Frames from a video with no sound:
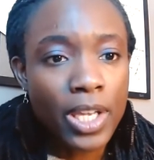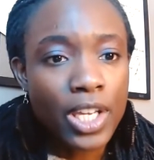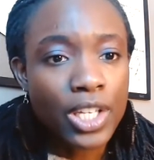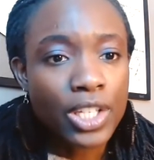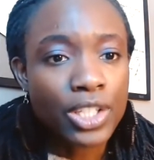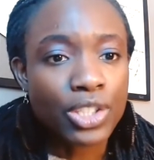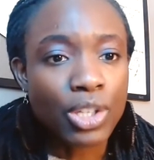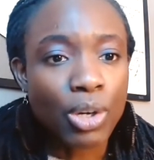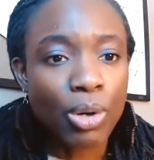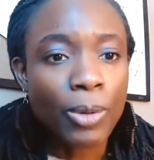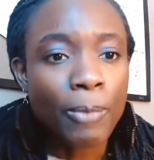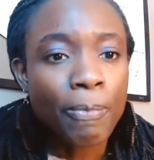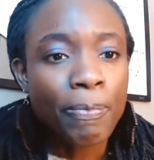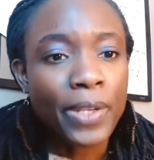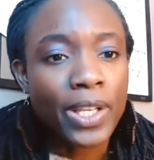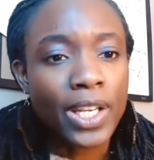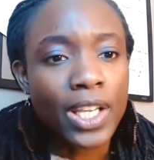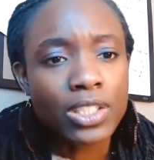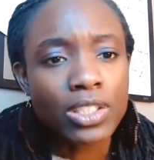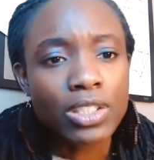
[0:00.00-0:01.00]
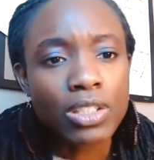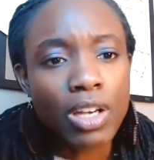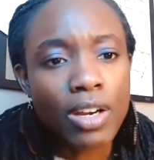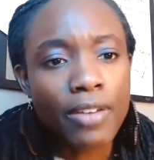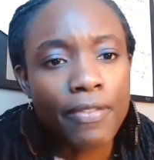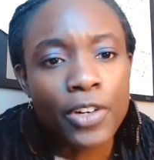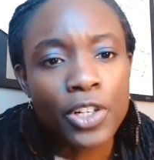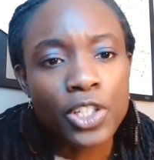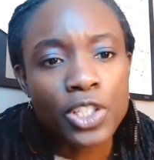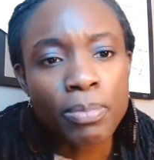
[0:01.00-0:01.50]
So let's start
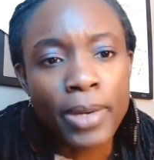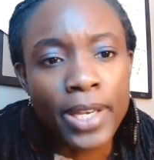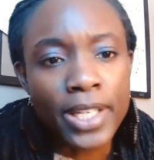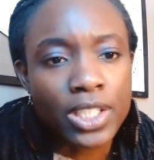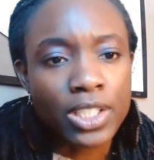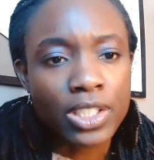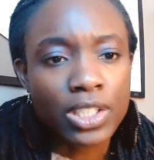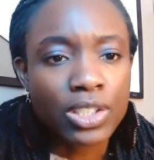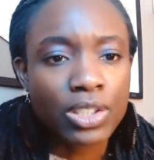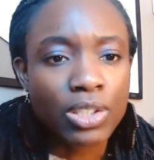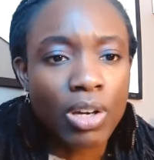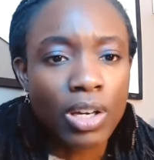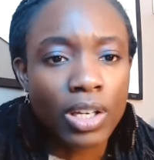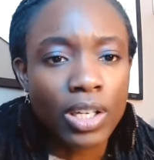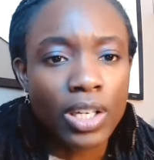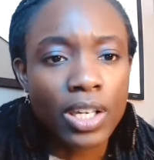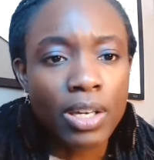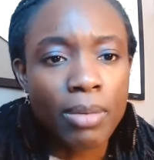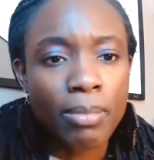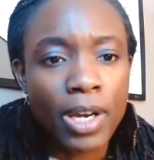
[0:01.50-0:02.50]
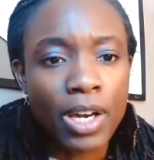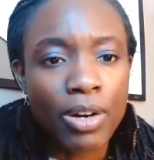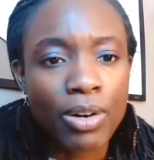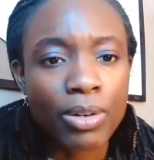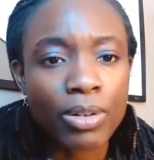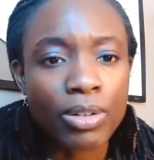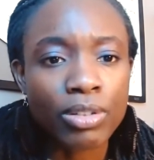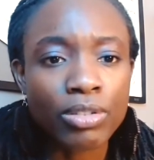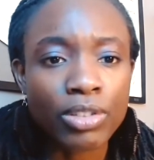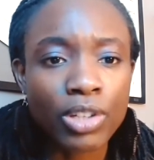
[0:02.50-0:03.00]
first by just talking
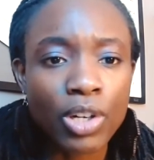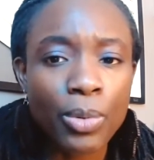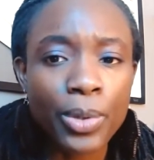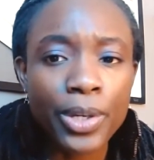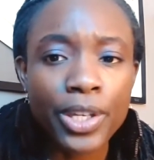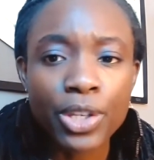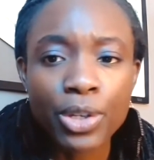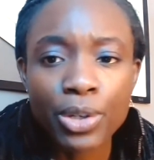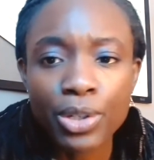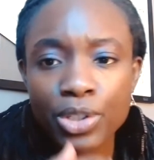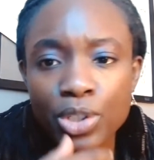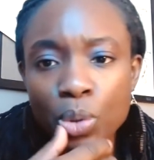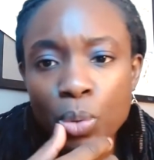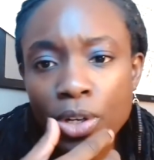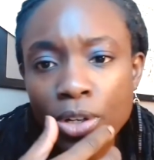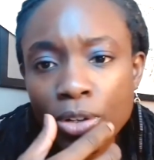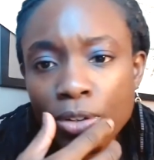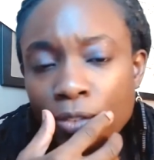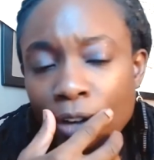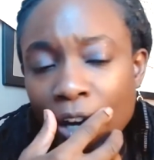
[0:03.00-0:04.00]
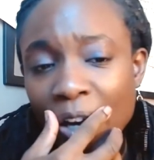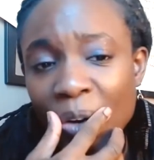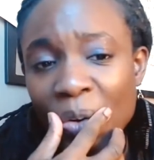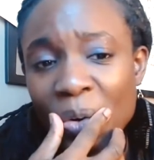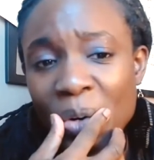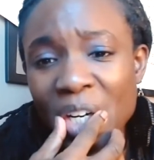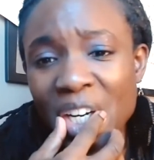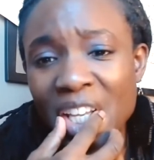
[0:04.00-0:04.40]
about growing your Twitter follower.